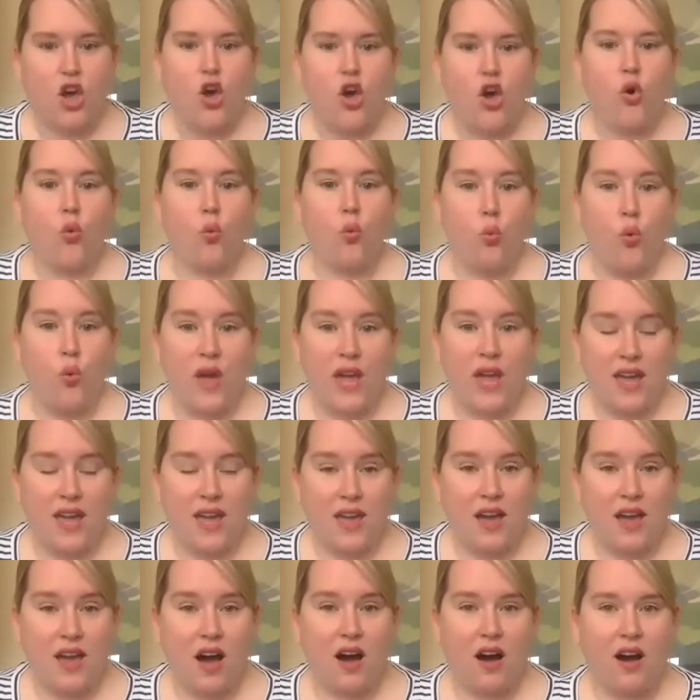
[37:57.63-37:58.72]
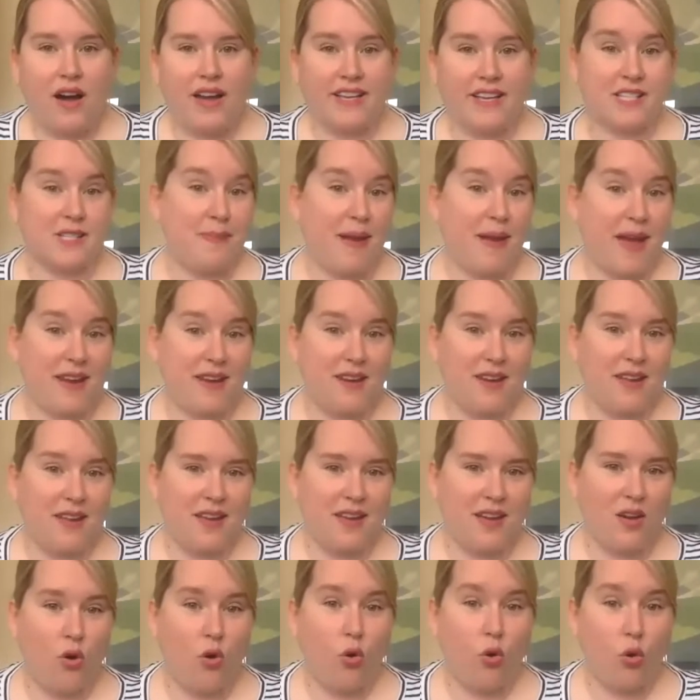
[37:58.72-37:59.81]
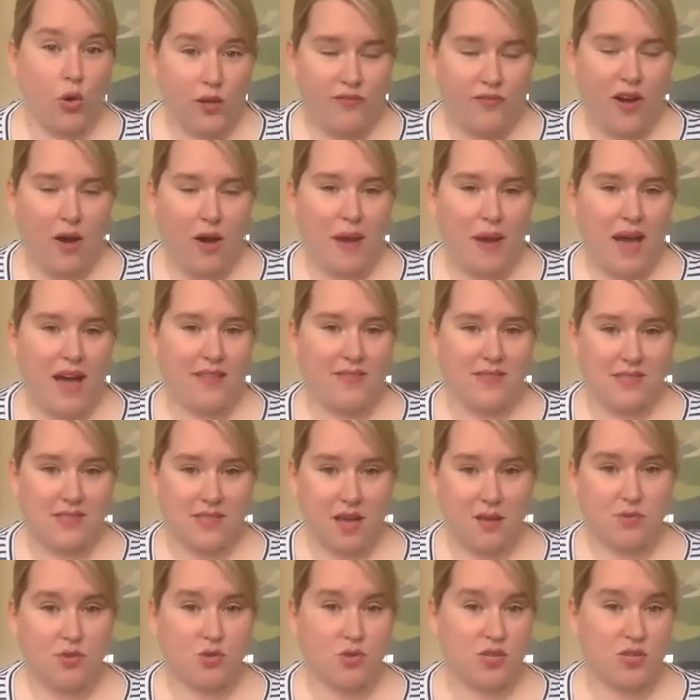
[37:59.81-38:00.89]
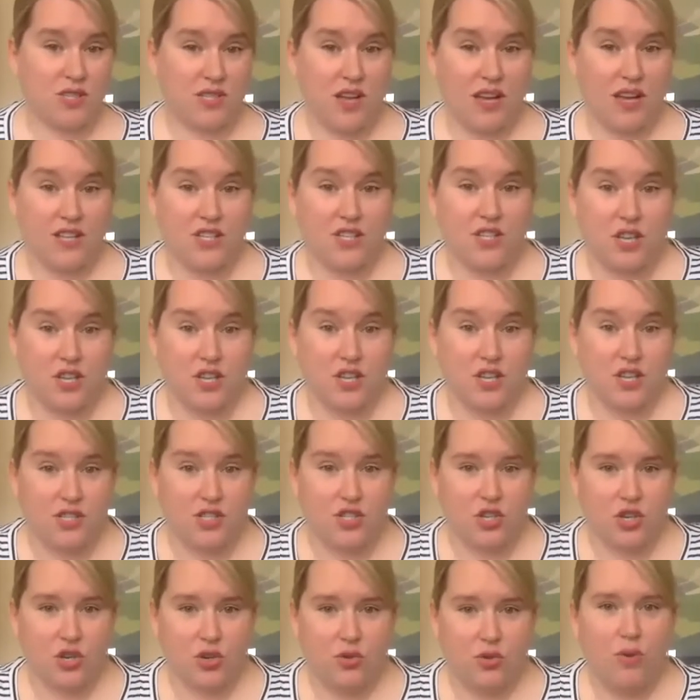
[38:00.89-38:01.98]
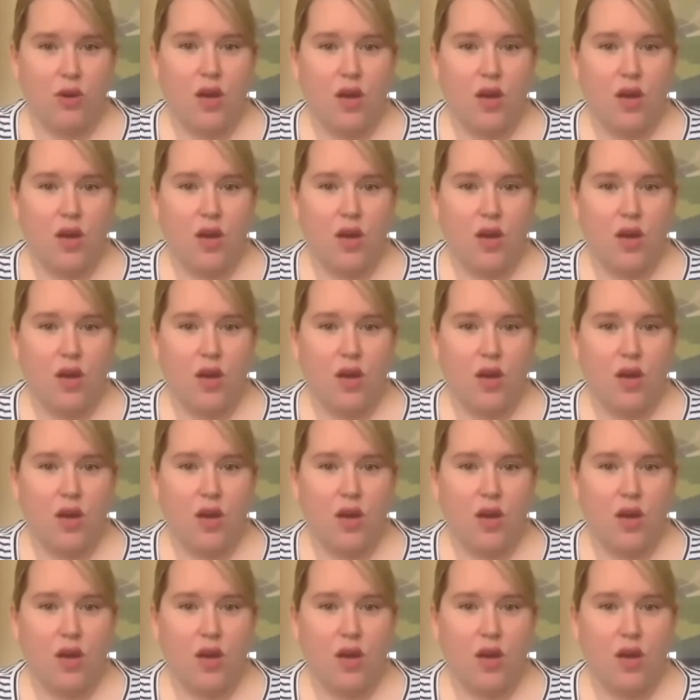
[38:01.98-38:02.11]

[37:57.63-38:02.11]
We are expanding all of our patterns up to a size 32.